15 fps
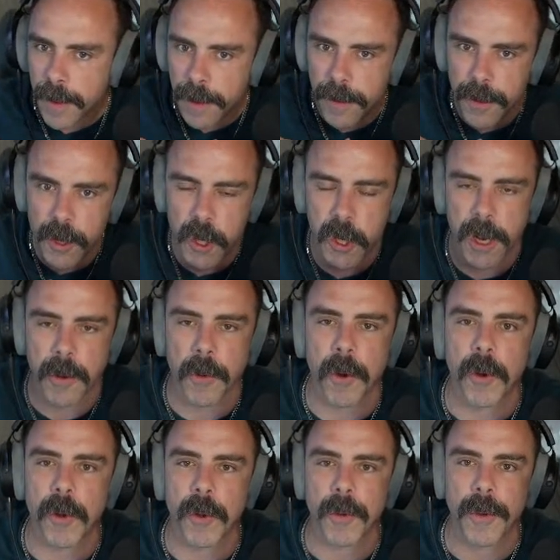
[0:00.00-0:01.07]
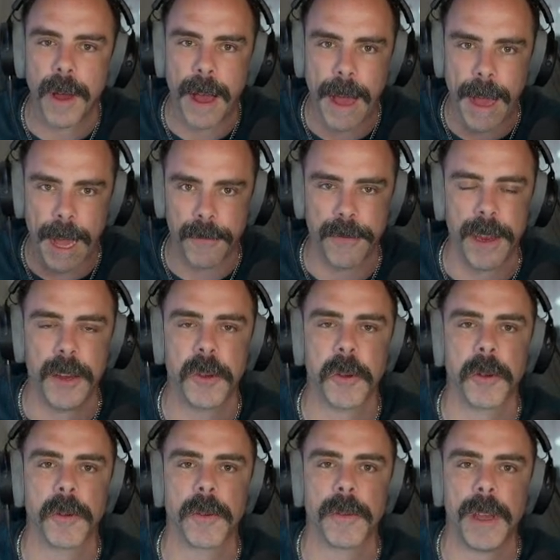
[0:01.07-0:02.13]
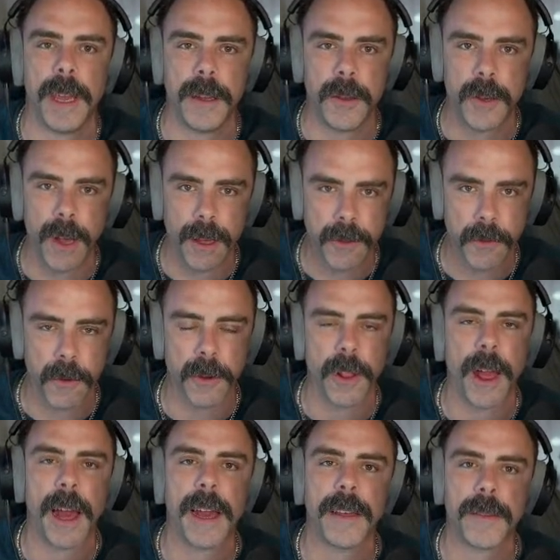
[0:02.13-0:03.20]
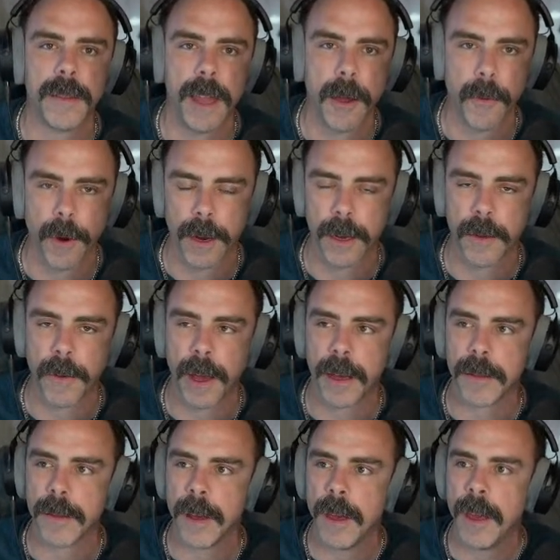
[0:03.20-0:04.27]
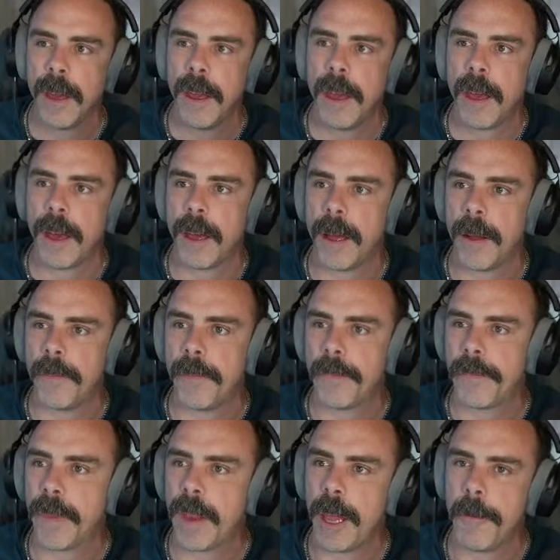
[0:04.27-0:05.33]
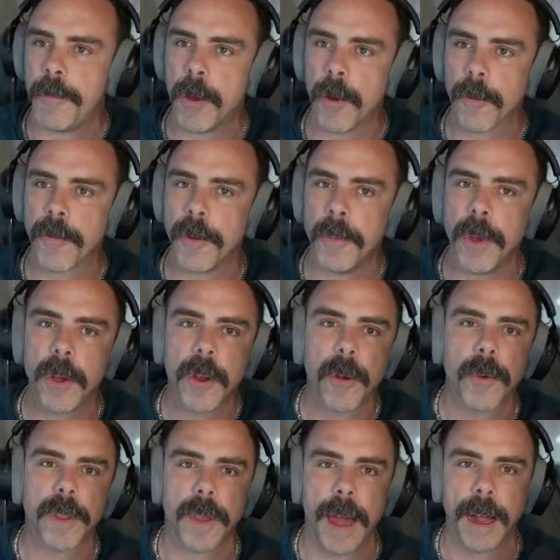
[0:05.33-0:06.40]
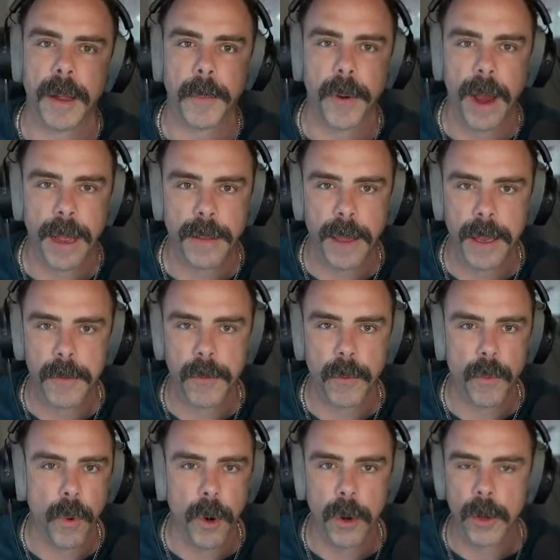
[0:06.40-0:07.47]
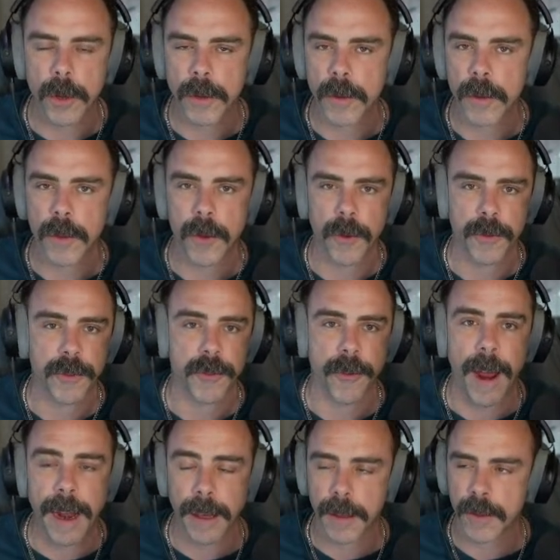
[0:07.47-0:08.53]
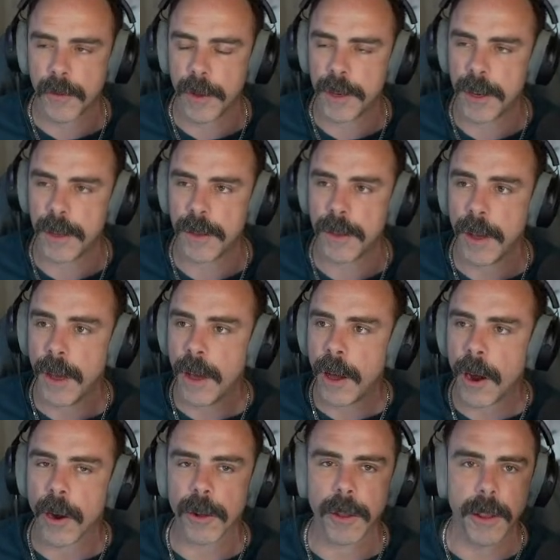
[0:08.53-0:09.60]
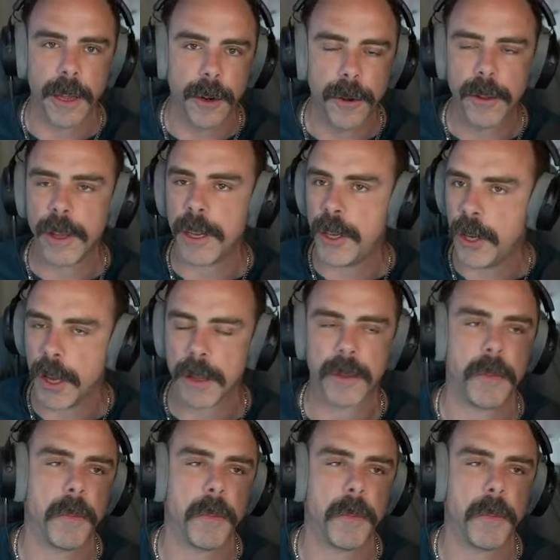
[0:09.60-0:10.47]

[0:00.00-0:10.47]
general high-featured industrialized networking device. If you're familiar with the Allen Bradley world, your Stratix switches are literally just